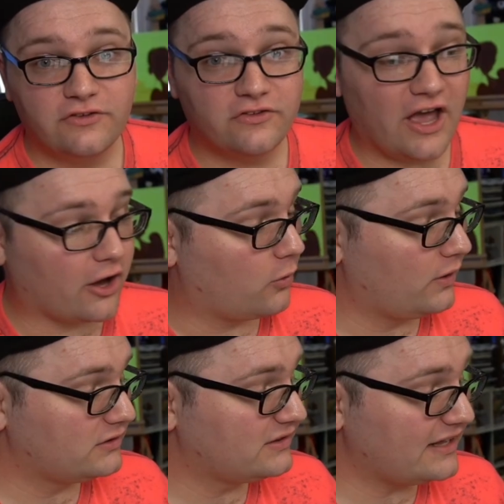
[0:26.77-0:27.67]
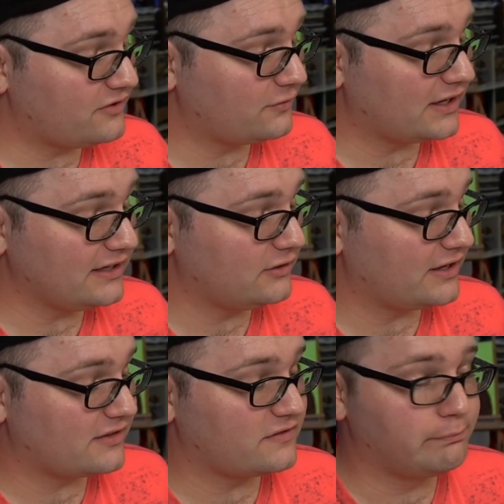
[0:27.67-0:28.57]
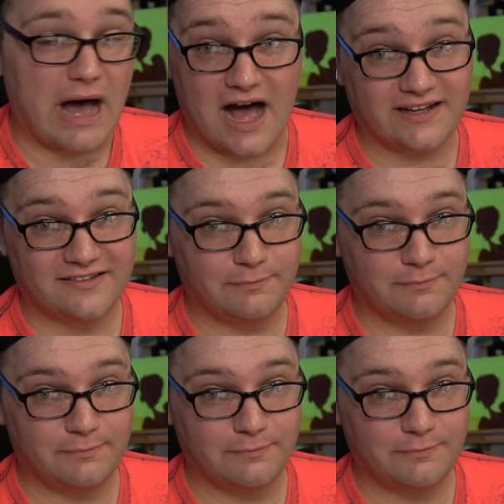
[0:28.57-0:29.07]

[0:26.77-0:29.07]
So let's fucking look at this box